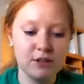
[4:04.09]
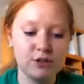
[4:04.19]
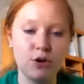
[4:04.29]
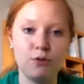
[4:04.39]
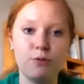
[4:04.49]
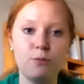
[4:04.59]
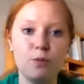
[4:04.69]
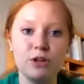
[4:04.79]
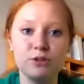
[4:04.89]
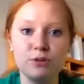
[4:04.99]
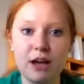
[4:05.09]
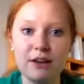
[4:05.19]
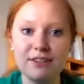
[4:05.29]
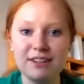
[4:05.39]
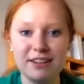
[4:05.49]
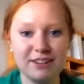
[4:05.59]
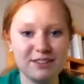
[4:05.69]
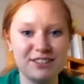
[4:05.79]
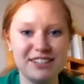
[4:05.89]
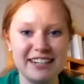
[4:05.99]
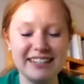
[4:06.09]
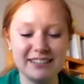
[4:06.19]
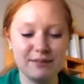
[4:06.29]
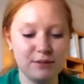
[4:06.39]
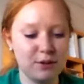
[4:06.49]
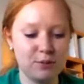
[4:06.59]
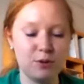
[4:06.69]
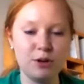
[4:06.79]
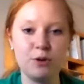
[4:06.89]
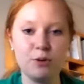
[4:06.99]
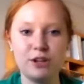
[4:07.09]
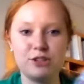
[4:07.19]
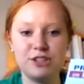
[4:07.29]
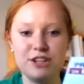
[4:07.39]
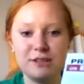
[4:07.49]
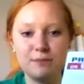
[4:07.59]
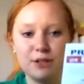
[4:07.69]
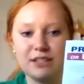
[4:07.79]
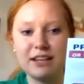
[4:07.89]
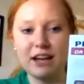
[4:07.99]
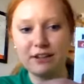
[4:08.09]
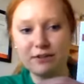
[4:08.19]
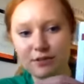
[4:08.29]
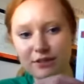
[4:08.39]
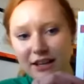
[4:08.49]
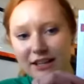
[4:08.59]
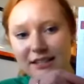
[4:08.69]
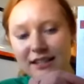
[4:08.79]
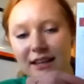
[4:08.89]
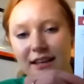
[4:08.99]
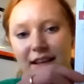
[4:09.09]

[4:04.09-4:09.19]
So we do have another sheet, real quick sheet put together for this.